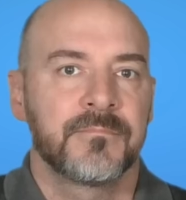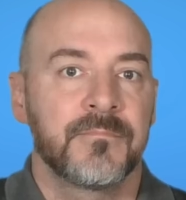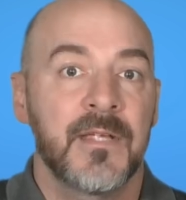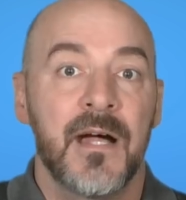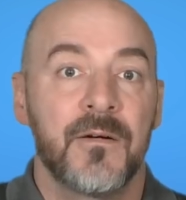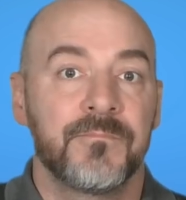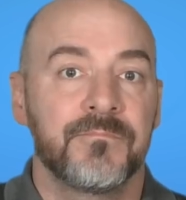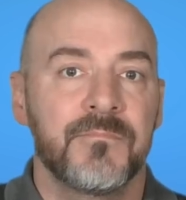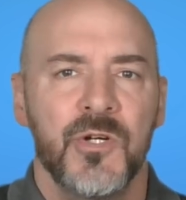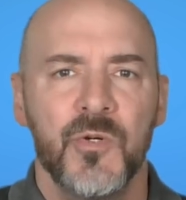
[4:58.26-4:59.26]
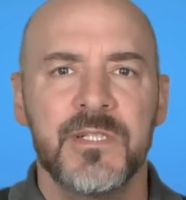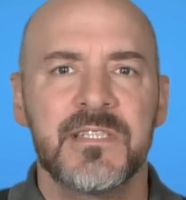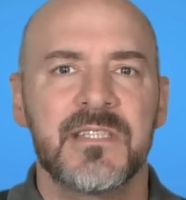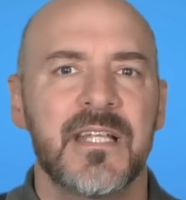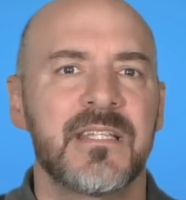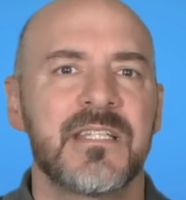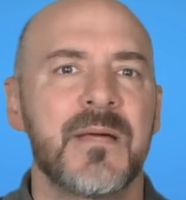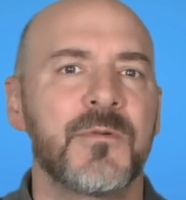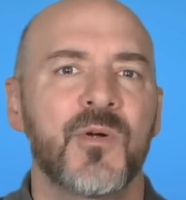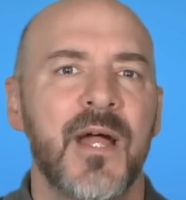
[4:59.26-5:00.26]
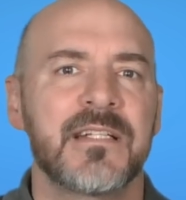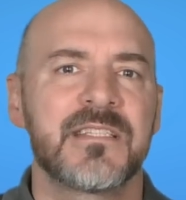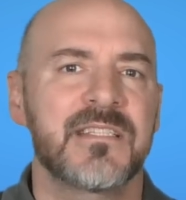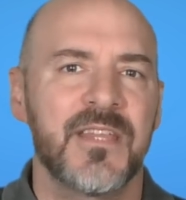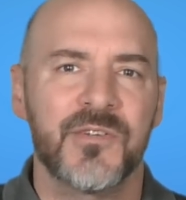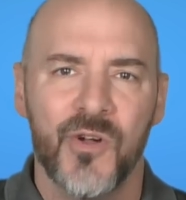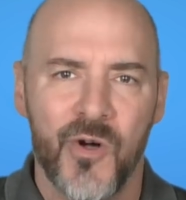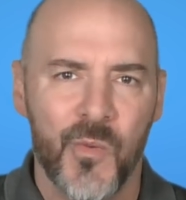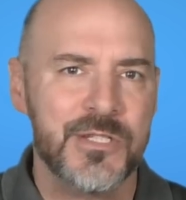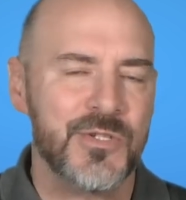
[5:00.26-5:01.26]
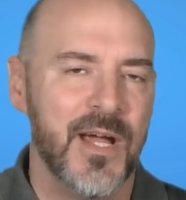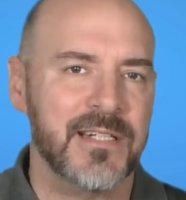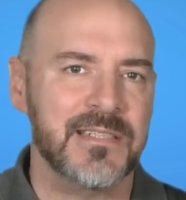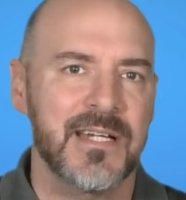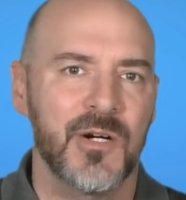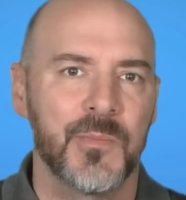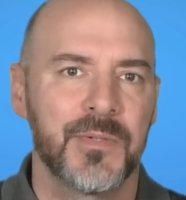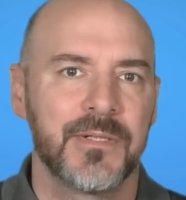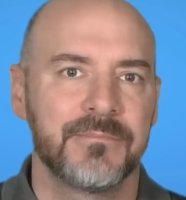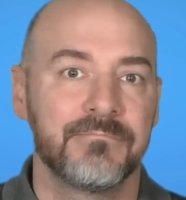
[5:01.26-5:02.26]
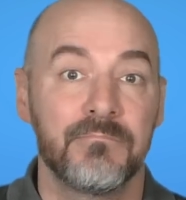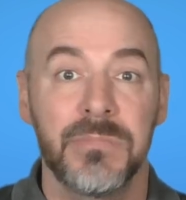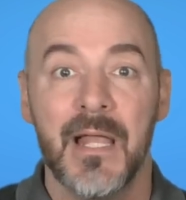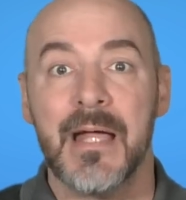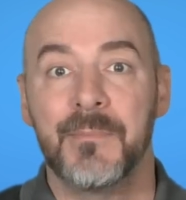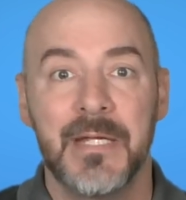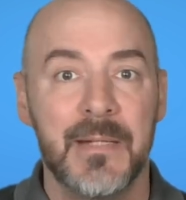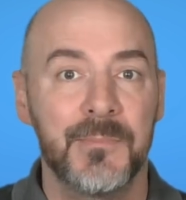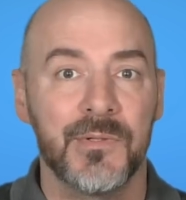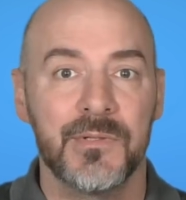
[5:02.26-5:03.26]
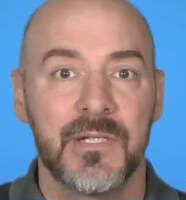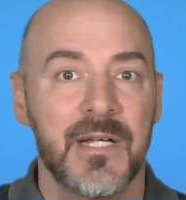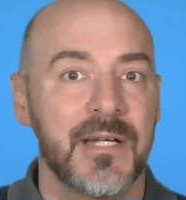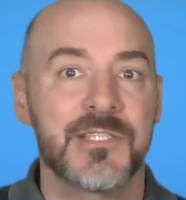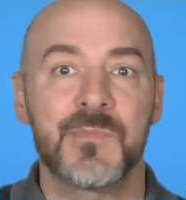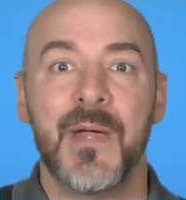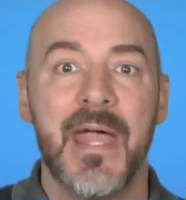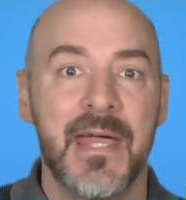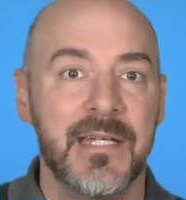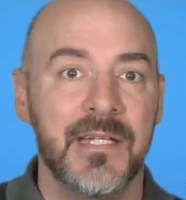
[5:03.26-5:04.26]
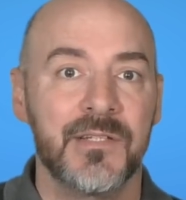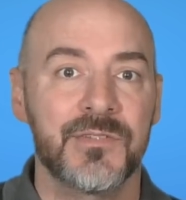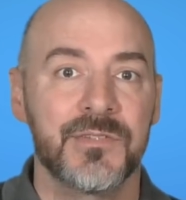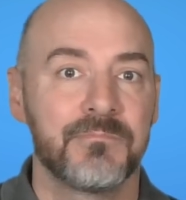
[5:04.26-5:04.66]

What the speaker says: Now, who is it that the Democrats say they're always trying to help? Black people, Hispanics,